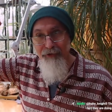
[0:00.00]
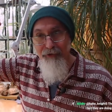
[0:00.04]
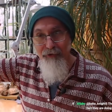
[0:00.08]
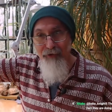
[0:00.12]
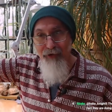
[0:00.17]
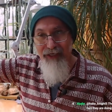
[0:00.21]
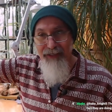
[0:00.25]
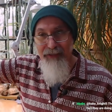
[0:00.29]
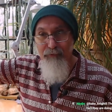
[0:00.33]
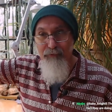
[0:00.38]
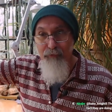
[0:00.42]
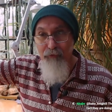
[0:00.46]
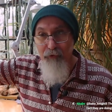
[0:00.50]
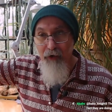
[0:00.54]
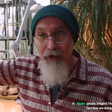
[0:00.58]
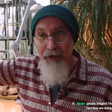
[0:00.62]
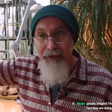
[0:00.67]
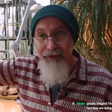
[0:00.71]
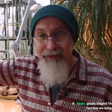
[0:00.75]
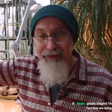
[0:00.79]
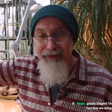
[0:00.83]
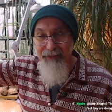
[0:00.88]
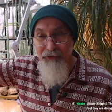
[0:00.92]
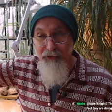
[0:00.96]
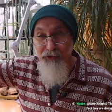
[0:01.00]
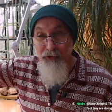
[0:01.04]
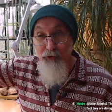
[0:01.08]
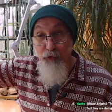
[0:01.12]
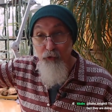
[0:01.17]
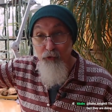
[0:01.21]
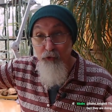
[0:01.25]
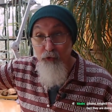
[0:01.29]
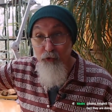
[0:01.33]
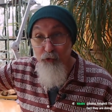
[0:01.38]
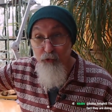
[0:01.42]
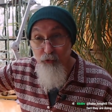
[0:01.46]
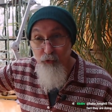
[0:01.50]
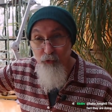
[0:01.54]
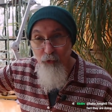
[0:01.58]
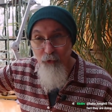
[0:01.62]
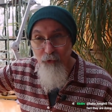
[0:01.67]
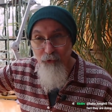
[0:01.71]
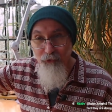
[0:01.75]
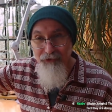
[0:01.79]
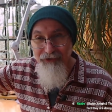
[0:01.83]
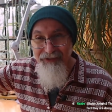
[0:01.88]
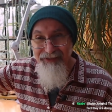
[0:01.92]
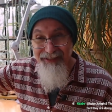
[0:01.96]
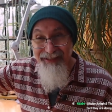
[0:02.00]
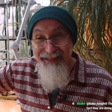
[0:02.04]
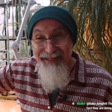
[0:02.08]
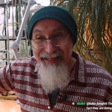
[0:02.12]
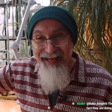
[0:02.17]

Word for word: guys brought in that scored two goals in the